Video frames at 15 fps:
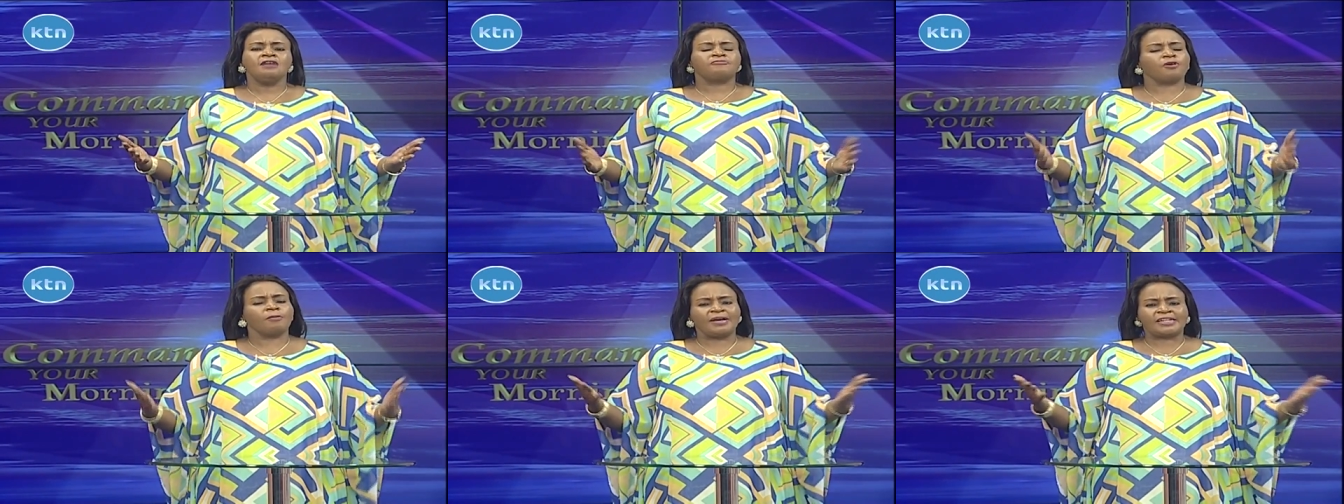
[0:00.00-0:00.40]

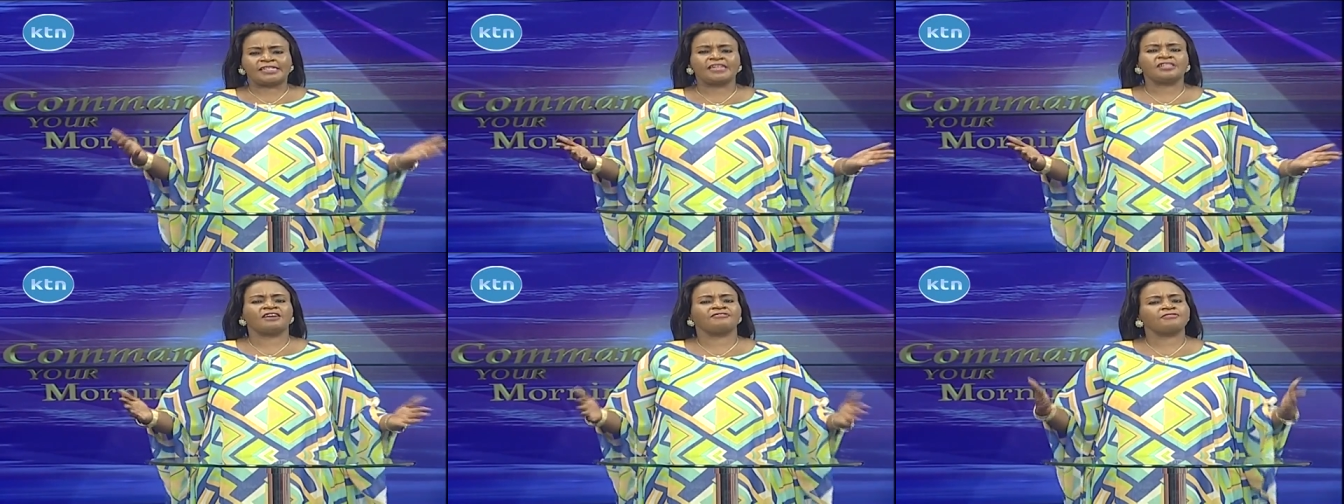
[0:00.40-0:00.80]
from a
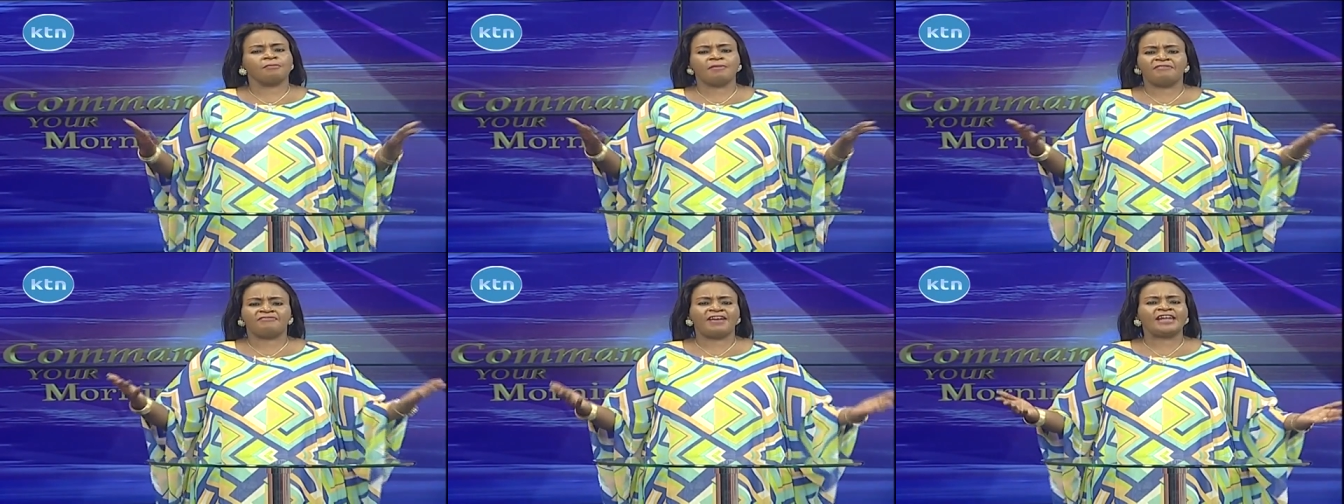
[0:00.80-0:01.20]
teacher,
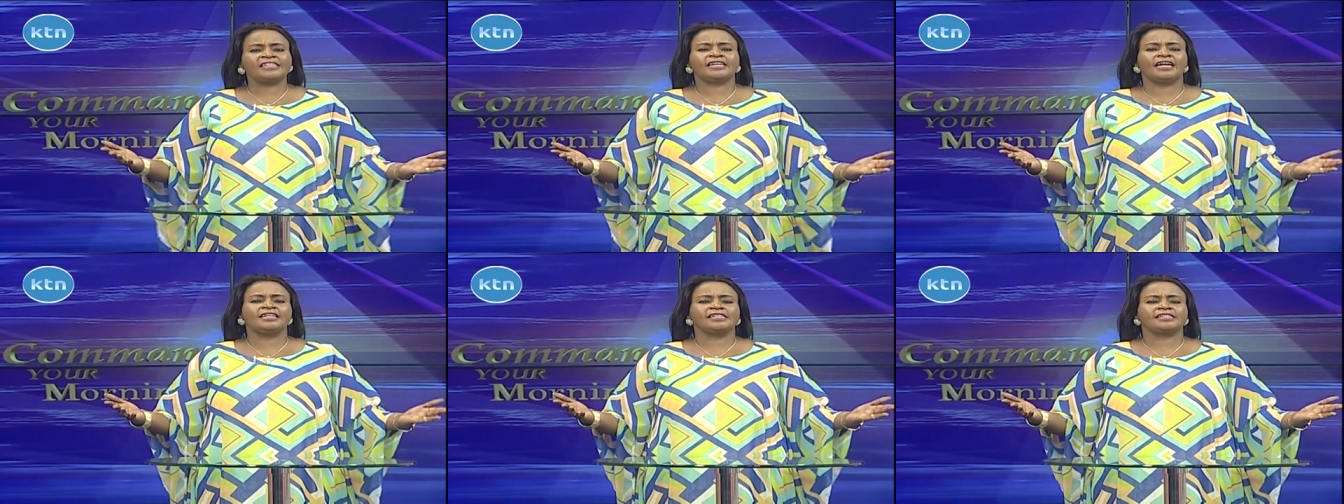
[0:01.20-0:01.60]
from
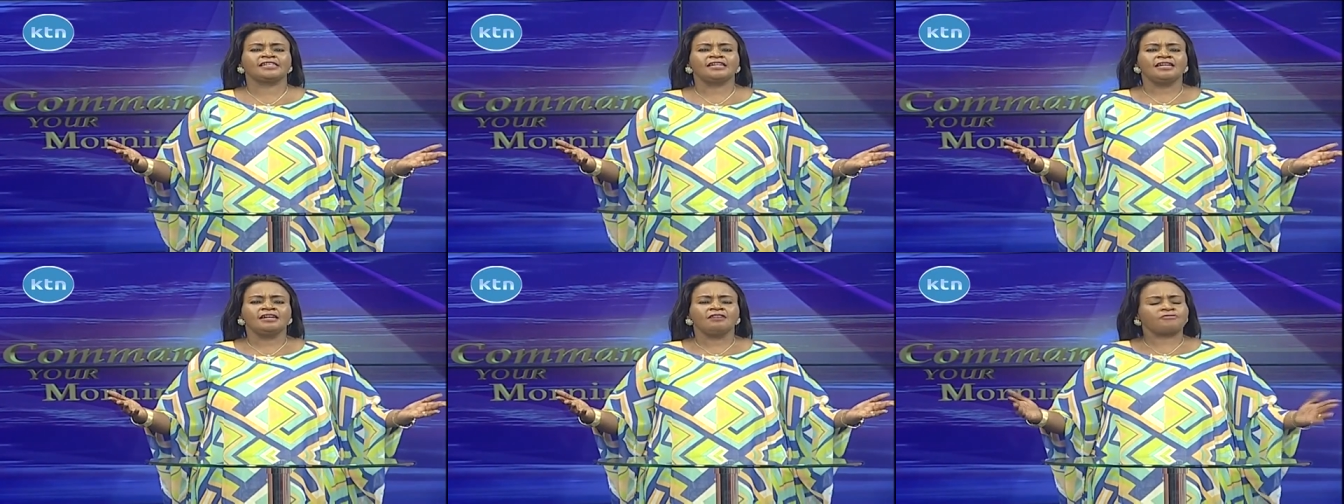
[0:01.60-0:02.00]
evangelist,
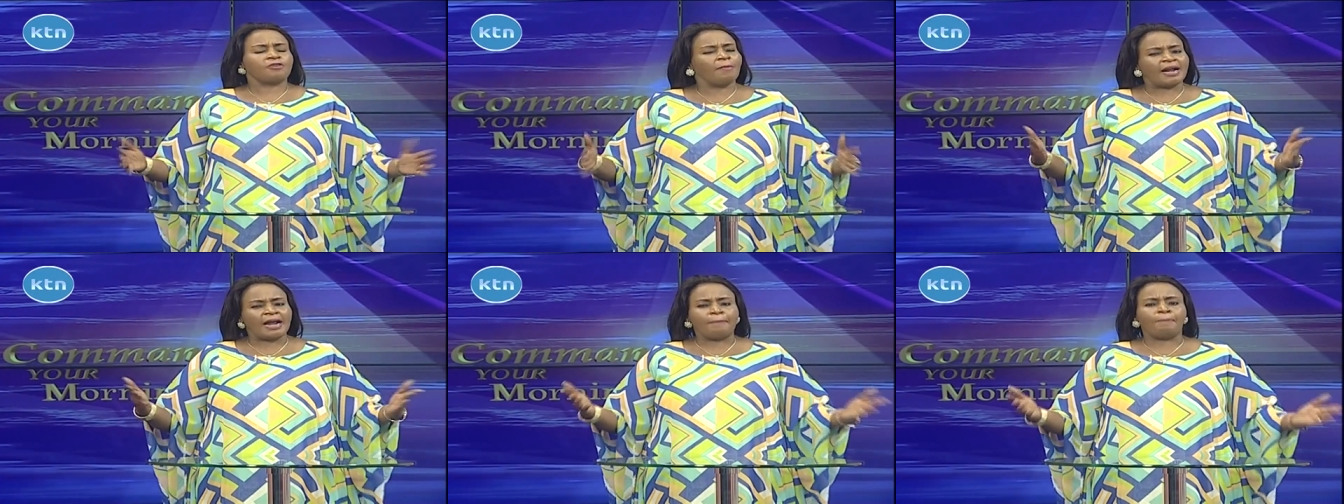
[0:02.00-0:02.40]

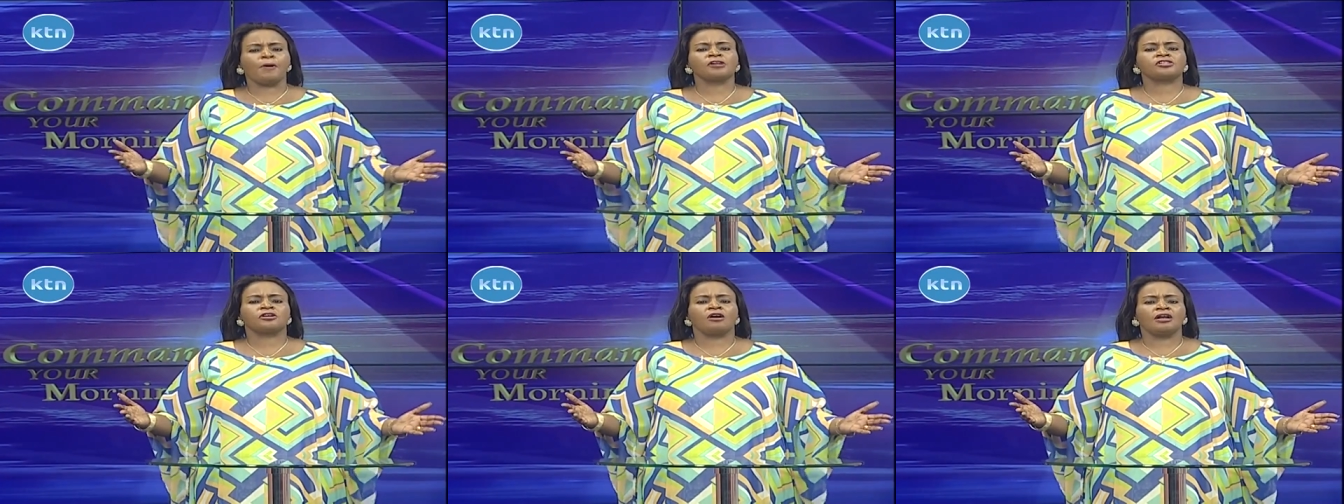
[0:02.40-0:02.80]
from an
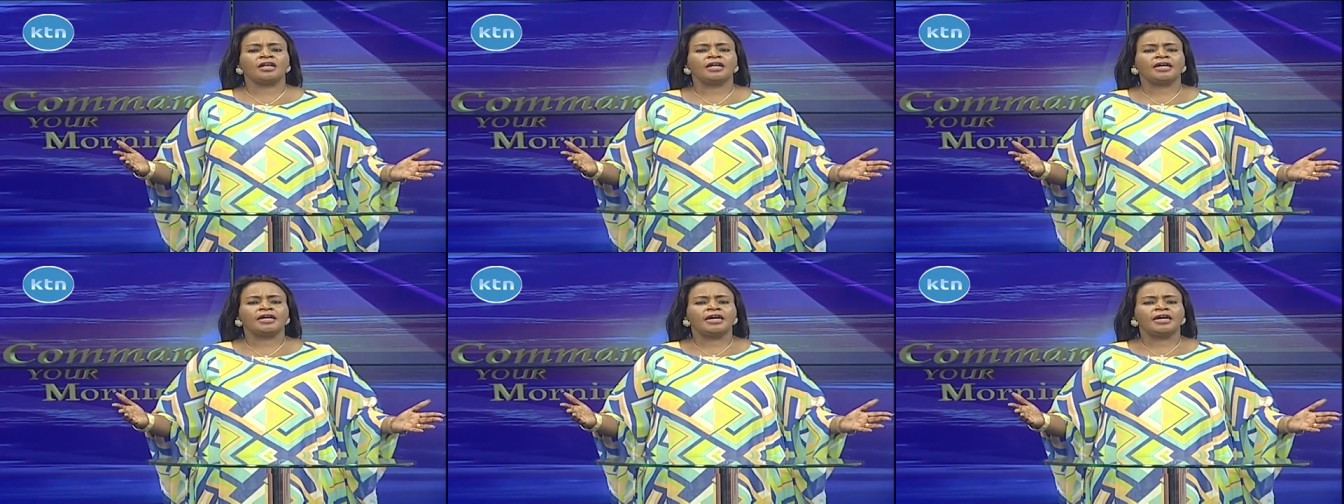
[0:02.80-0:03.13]
apostle.